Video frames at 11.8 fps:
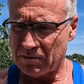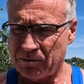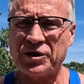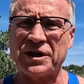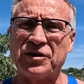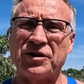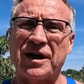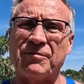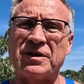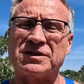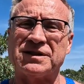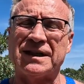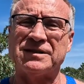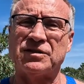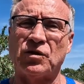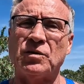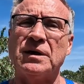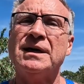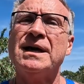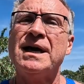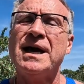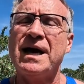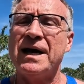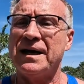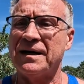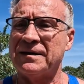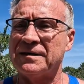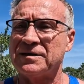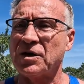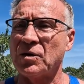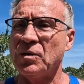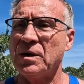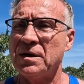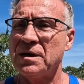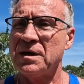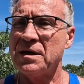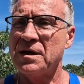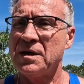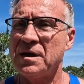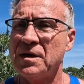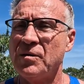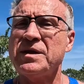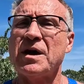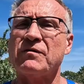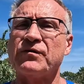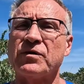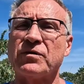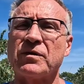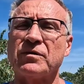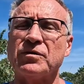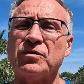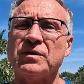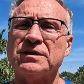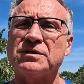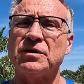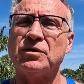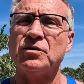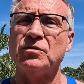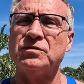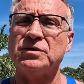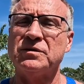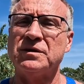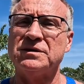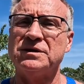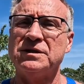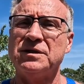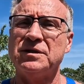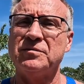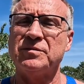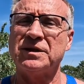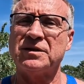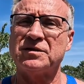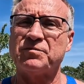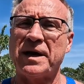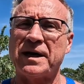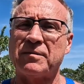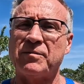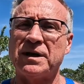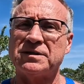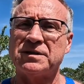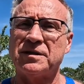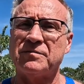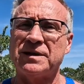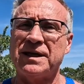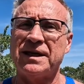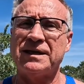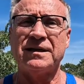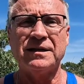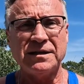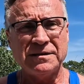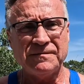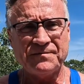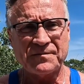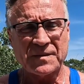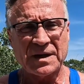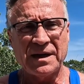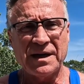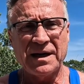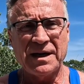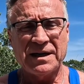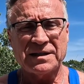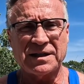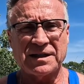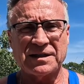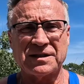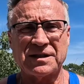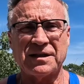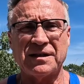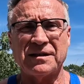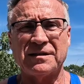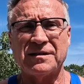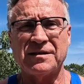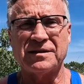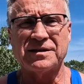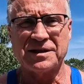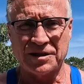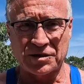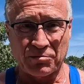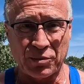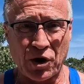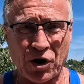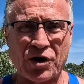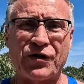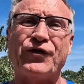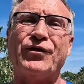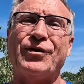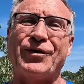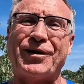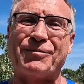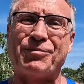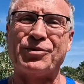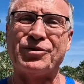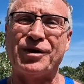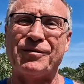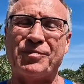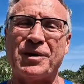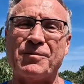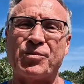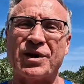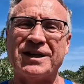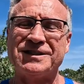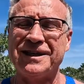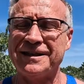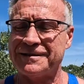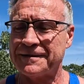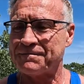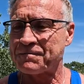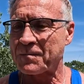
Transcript: pretty good, I must say so. Uh, so. Without further ado, let's go to the gym, get this back and bicep day done, set us, uh, set us a bar for our pull-up project,